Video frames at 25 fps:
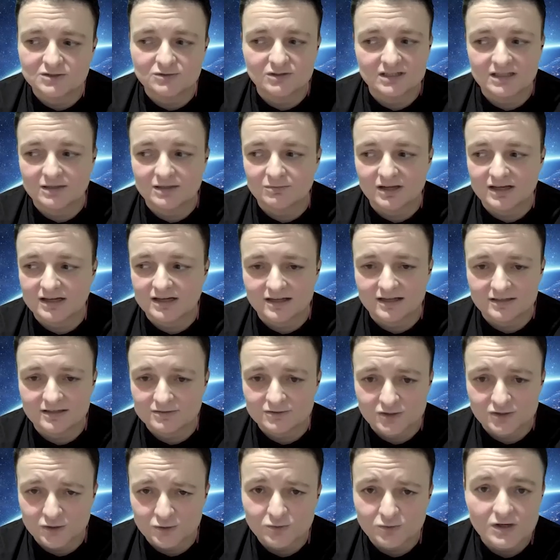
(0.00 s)
you? And I'm like, I
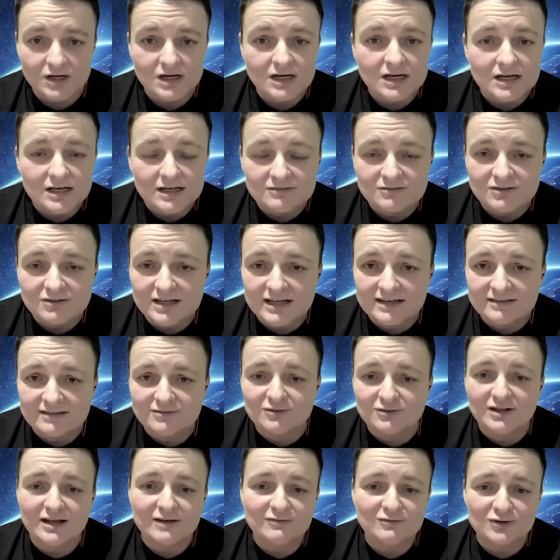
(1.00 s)
don't know. So I guess
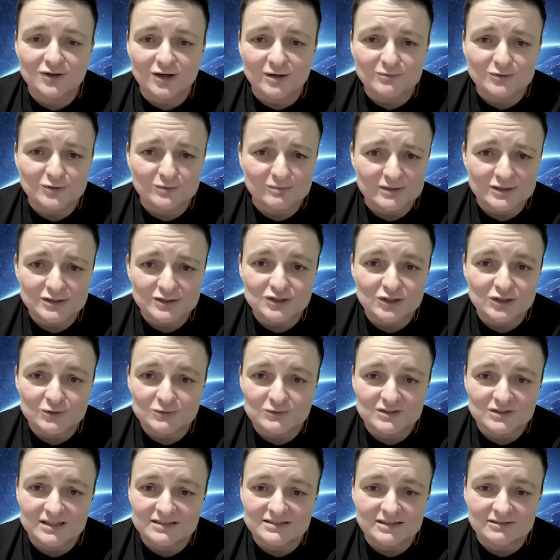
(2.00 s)
you'll have to come to my
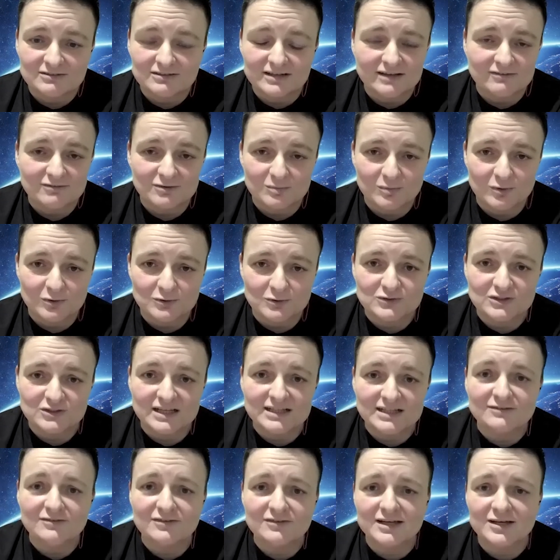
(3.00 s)
shows because I don't ever post
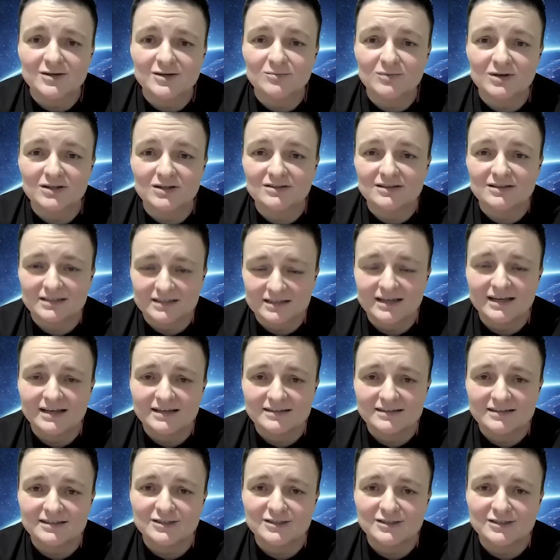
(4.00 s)
anything. But in
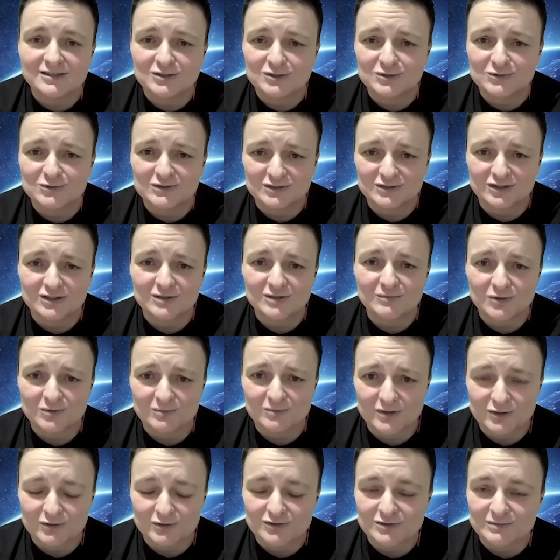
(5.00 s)
case I do, it's going to be
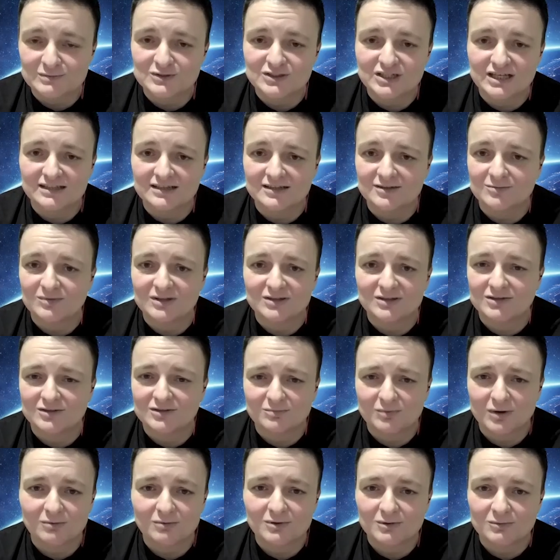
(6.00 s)
on my YouTube channel, but
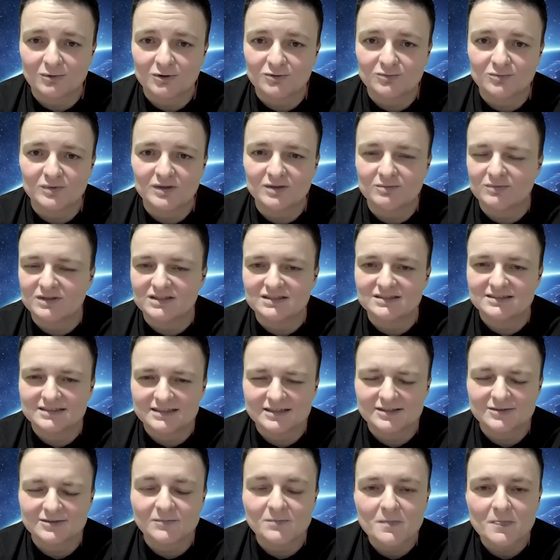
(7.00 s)
it probably won't be. But
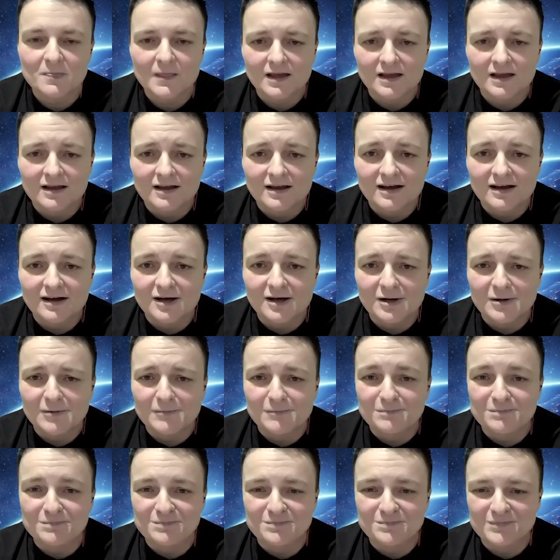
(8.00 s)
still,
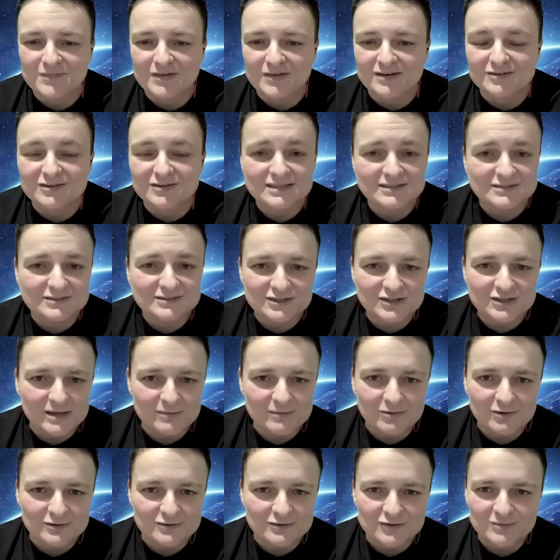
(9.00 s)
on Instagram, I'm
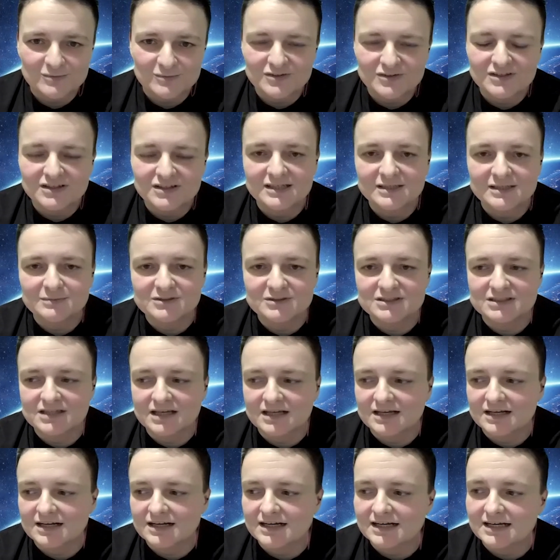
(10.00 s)
also Martina
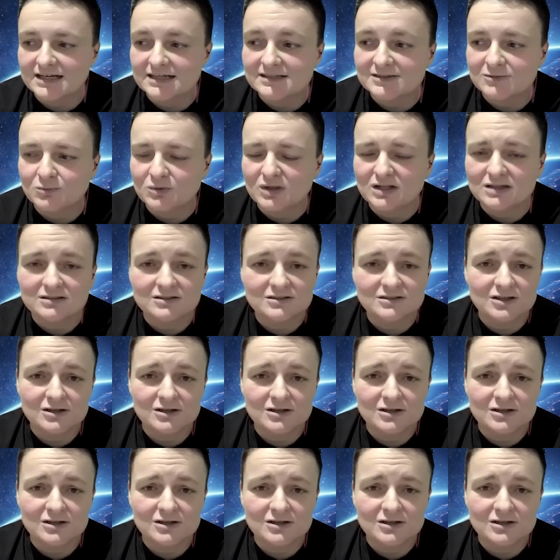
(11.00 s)
Ipsa, and well,